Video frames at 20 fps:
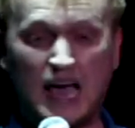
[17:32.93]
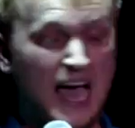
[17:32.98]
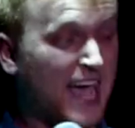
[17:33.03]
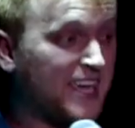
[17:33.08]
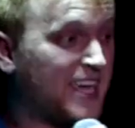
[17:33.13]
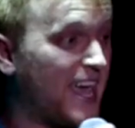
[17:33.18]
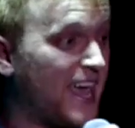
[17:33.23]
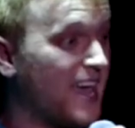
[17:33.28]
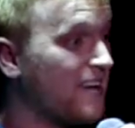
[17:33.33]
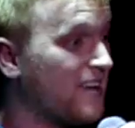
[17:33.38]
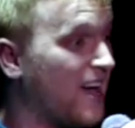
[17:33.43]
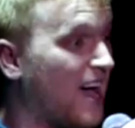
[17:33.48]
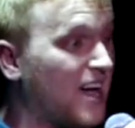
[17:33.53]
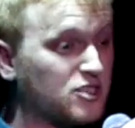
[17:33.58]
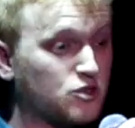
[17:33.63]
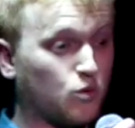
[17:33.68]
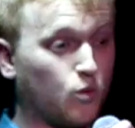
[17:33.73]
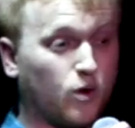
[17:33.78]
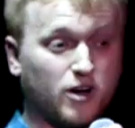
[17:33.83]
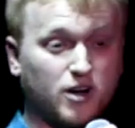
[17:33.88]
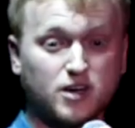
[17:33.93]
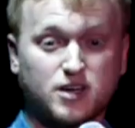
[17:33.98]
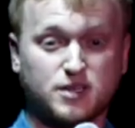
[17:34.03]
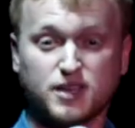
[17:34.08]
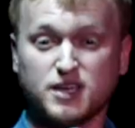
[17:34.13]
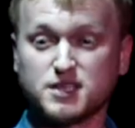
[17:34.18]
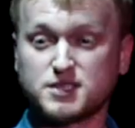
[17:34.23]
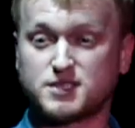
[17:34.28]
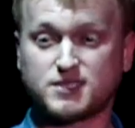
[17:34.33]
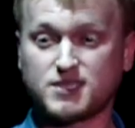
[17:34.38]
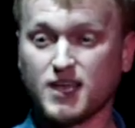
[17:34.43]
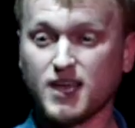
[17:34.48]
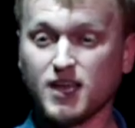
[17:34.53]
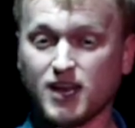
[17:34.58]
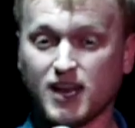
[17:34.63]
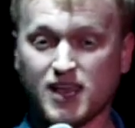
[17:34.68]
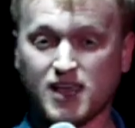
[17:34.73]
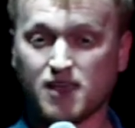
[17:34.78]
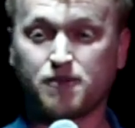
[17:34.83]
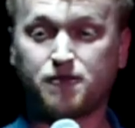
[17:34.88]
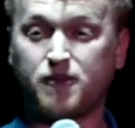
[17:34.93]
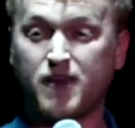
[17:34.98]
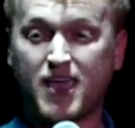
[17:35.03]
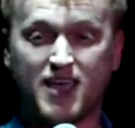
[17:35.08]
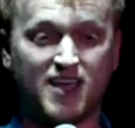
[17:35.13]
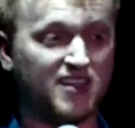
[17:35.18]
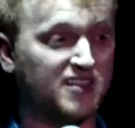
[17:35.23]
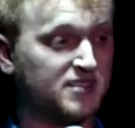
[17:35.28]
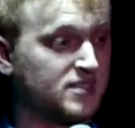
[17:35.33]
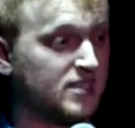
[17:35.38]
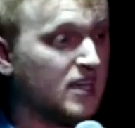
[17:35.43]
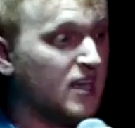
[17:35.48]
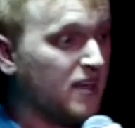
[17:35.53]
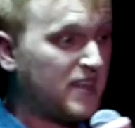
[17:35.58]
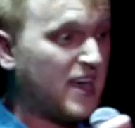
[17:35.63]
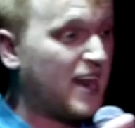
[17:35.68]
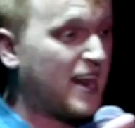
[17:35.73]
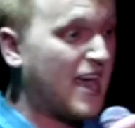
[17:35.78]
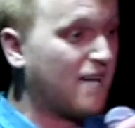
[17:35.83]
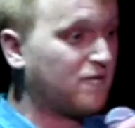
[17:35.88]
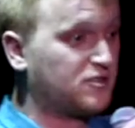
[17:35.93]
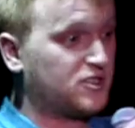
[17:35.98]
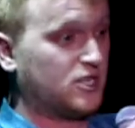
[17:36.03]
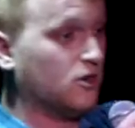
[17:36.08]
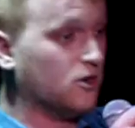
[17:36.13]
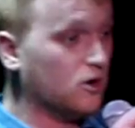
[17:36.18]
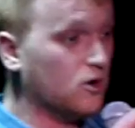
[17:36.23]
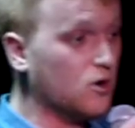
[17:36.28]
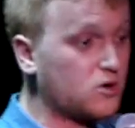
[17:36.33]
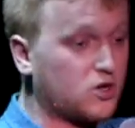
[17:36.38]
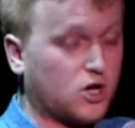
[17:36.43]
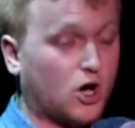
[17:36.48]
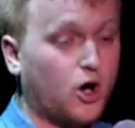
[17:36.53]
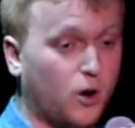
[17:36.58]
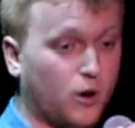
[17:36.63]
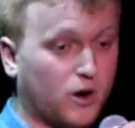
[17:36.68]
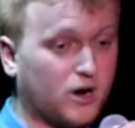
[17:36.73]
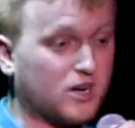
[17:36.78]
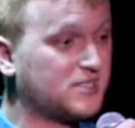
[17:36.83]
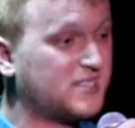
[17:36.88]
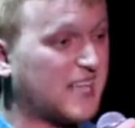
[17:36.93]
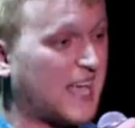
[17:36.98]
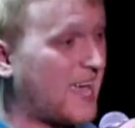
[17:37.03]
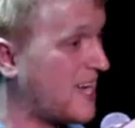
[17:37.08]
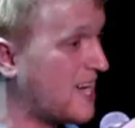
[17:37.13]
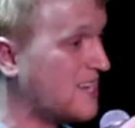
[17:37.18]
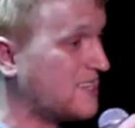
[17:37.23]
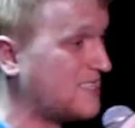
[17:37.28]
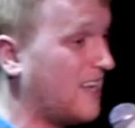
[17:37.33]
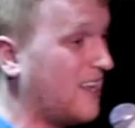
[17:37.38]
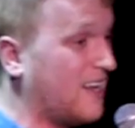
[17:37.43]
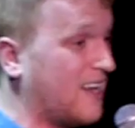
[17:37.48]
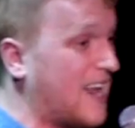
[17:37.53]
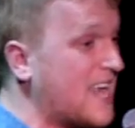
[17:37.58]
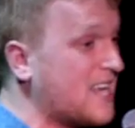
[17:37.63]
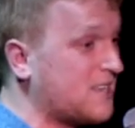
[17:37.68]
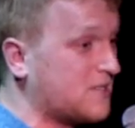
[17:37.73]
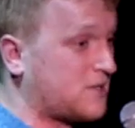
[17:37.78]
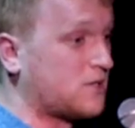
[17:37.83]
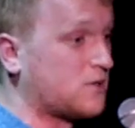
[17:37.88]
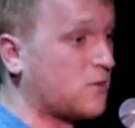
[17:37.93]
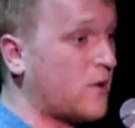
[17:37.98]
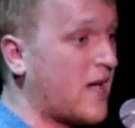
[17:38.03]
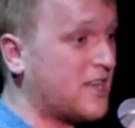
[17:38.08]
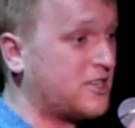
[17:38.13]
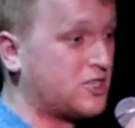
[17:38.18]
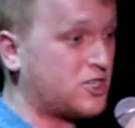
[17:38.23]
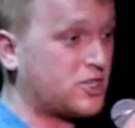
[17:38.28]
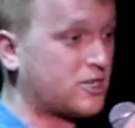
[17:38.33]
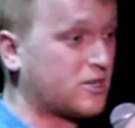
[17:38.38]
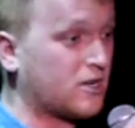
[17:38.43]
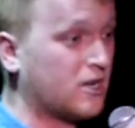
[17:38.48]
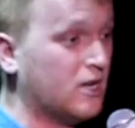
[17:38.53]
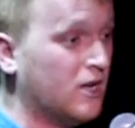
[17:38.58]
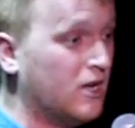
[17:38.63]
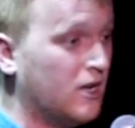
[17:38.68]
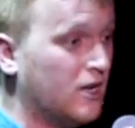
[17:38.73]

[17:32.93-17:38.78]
I cannot work the ceiling fans that have 2 cords and a light switch.